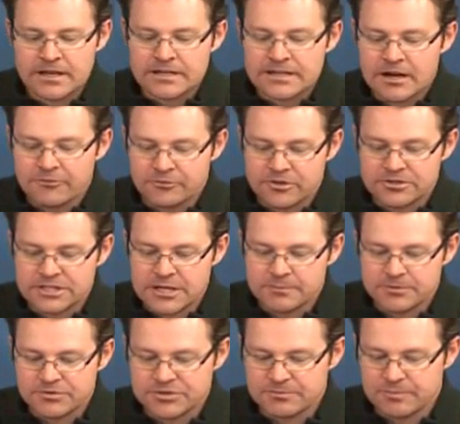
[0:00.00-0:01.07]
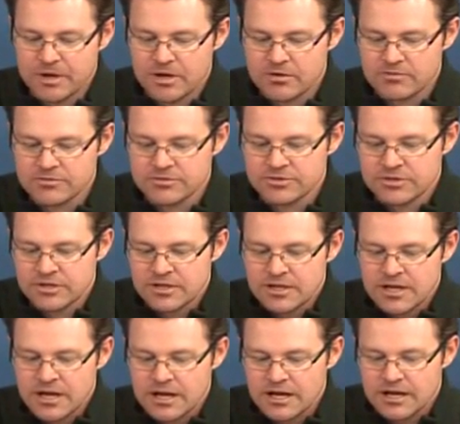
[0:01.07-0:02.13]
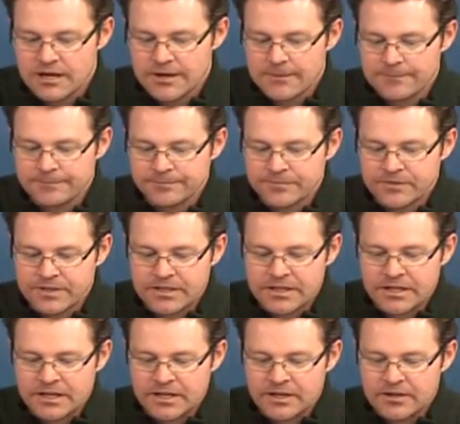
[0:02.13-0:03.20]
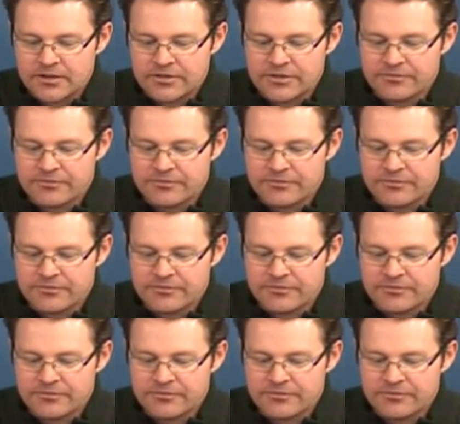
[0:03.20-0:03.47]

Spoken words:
Now, for example, suppose the